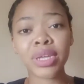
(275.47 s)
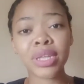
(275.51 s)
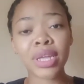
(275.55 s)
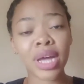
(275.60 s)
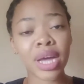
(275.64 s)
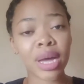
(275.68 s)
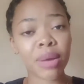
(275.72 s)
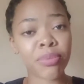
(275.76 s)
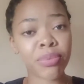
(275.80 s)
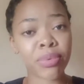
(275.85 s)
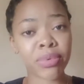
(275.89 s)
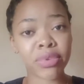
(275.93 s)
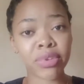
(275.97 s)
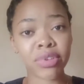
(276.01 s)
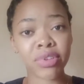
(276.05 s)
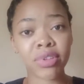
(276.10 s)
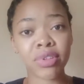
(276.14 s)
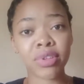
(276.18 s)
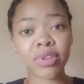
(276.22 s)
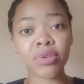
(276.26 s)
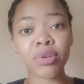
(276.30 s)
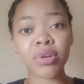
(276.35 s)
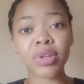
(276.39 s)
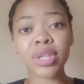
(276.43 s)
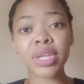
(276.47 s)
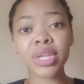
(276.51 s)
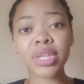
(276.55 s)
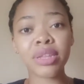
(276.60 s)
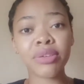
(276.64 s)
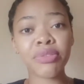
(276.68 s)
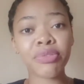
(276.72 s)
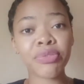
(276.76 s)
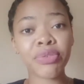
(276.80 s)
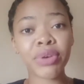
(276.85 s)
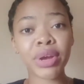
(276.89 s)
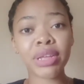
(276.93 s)
It happens. The only
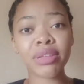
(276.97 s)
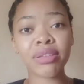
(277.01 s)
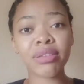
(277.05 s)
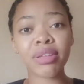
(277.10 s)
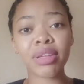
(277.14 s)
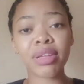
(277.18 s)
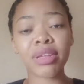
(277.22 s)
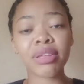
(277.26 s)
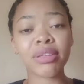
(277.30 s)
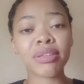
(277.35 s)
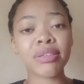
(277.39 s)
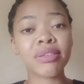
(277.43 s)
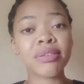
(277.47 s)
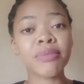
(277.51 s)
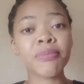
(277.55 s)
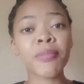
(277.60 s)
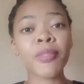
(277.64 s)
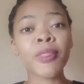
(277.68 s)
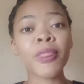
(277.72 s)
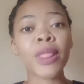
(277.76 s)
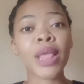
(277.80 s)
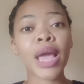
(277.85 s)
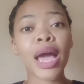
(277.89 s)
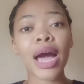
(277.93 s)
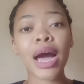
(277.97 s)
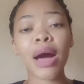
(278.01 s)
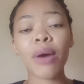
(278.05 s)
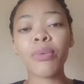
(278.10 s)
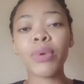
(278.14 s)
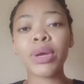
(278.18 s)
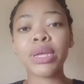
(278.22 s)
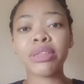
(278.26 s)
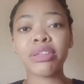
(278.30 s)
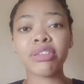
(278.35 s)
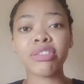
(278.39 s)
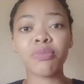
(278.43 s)
difference is how
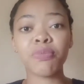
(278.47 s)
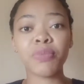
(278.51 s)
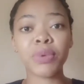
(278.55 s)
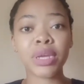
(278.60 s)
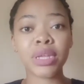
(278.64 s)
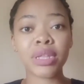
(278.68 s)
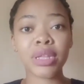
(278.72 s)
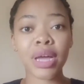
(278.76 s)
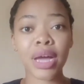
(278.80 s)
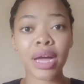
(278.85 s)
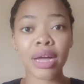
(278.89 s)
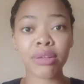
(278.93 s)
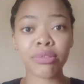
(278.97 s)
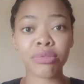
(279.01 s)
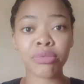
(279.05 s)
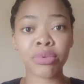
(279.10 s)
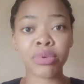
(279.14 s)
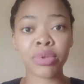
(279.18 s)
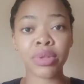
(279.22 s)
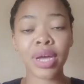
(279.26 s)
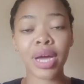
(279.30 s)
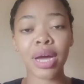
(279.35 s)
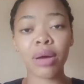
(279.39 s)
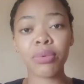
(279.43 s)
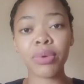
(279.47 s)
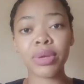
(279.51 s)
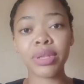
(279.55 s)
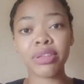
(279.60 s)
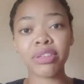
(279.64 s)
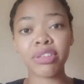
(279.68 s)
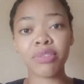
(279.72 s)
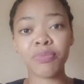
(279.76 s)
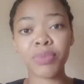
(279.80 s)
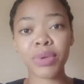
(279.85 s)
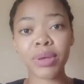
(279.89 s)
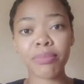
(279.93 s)
it is being handled, how it
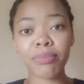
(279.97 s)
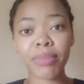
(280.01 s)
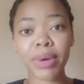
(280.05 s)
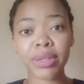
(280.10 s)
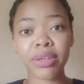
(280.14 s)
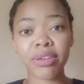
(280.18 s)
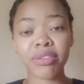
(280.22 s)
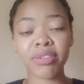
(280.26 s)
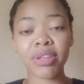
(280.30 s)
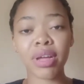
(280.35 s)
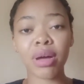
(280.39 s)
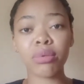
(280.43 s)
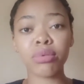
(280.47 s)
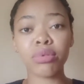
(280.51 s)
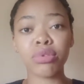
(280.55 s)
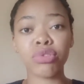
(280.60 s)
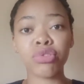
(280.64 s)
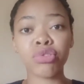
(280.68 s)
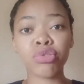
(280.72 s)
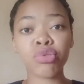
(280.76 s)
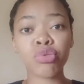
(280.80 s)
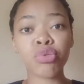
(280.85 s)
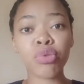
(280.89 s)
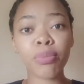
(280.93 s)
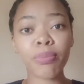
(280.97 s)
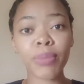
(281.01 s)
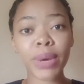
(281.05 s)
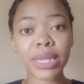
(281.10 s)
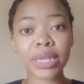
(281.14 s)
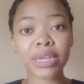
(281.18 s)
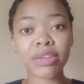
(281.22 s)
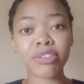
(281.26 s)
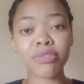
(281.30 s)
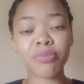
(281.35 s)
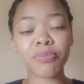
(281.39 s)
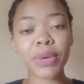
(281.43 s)
is being managed, how the school
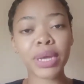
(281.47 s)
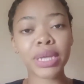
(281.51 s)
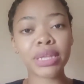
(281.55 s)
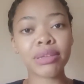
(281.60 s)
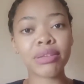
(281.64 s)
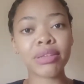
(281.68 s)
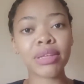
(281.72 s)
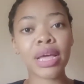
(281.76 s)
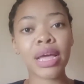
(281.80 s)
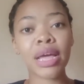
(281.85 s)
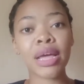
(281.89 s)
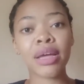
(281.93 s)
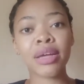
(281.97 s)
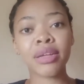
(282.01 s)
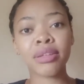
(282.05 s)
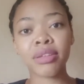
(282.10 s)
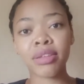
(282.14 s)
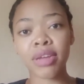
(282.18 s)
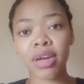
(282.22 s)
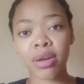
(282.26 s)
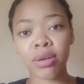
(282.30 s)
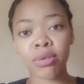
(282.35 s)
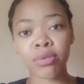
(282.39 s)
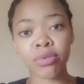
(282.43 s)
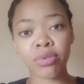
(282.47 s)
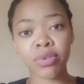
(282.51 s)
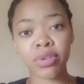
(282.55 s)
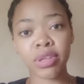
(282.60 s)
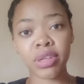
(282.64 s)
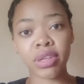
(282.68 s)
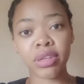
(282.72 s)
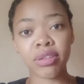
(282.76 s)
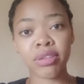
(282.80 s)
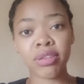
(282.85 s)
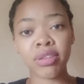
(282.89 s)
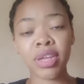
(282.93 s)
management tackles
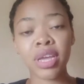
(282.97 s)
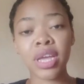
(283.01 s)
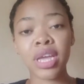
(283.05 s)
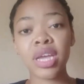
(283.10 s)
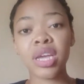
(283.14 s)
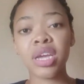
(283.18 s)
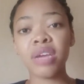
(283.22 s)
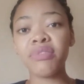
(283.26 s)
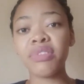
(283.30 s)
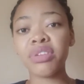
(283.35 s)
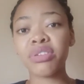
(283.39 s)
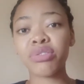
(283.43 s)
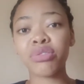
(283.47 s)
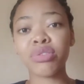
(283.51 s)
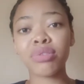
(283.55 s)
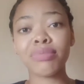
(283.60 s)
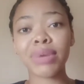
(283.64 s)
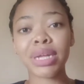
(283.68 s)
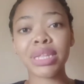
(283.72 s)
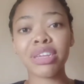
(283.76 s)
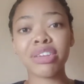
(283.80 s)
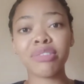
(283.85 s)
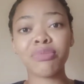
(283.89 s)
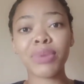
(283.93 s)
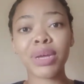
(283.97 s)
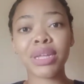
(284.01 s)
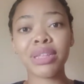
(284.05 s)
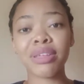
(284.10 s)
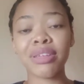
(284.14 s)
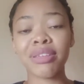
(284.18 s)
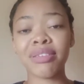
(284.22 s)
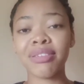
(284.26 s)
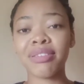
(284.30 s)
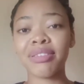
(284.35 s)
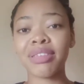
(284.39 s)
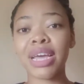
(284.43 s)
it. If the school management
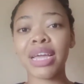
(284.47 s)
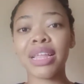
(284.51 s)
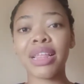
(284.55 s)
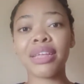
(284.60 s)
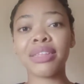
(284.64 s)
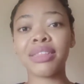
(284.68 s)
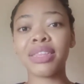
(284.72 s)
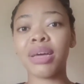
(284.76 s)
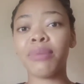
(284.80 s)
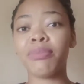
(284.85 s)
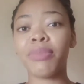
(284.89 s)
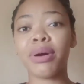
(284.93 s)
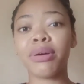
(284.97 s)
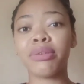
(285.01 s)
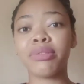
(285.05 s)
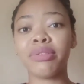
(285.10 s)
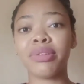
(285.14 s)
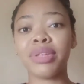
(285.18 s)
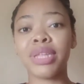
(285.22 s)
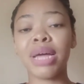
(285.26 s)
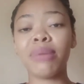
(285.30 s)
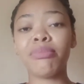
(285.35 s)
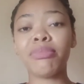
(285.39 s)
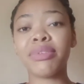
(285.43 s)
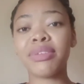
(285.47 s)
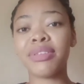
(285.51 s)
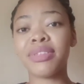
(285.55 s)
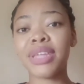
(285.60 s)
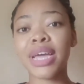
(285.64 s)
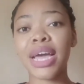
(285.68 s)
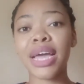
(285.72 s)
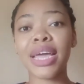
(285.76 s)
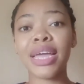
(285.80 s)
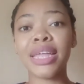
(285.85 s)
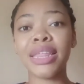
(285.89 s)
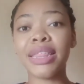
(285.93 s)
is silent about it, that means
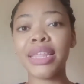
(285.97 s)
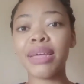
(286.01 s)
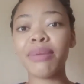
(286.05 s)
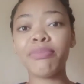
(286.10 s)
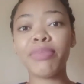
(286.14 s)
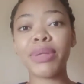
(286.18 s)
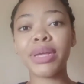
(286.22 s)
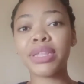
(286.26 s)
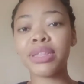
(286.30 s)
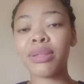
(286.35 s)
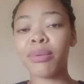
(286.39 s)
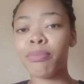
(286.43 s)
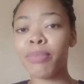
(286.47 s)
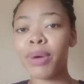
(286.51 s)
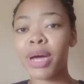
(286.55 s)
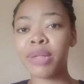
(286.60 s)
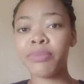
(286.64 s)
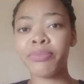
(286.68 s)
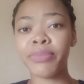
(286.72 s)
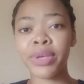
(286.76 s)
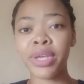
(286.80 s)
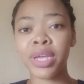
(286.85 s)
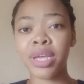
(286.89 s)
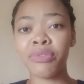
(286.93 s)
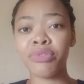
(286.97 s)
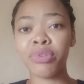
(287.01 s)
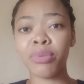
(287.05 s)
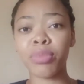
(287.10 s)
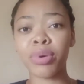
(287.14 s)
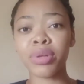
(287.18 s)
they are enabling the bad behavior.